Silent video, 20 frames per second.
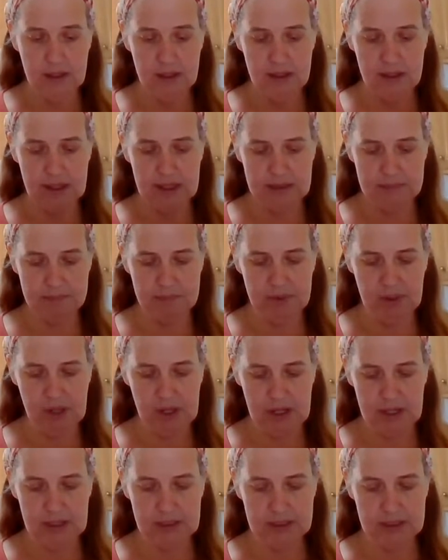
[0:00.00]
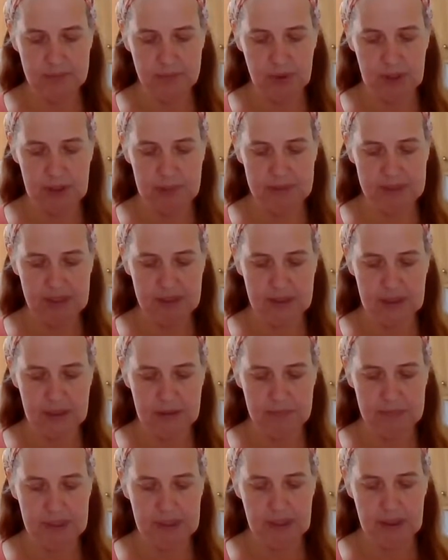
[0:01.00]
is blocked and probably is going to
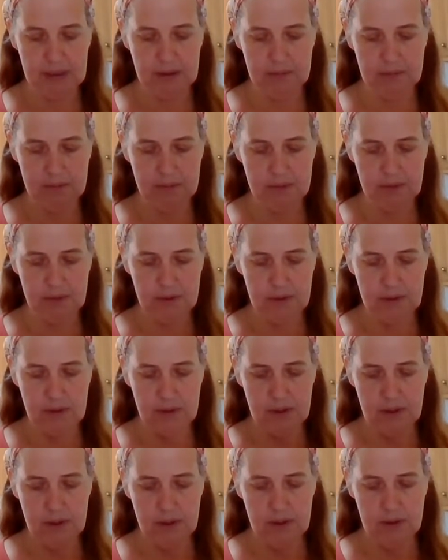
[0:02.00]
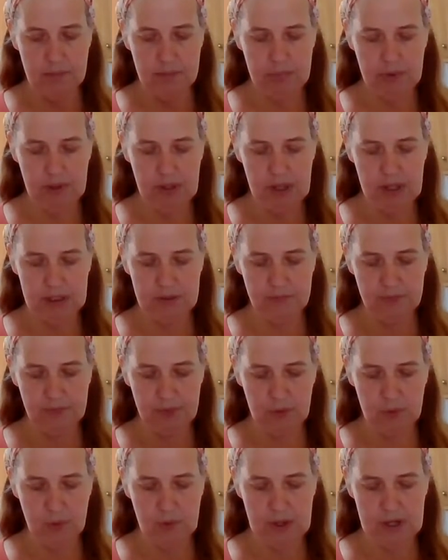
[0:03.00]
be blocked for
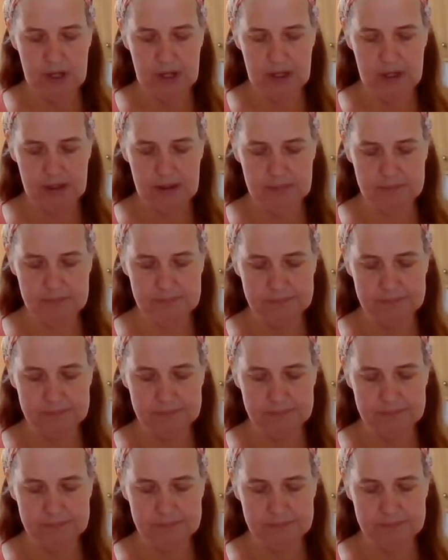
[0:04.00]
a while.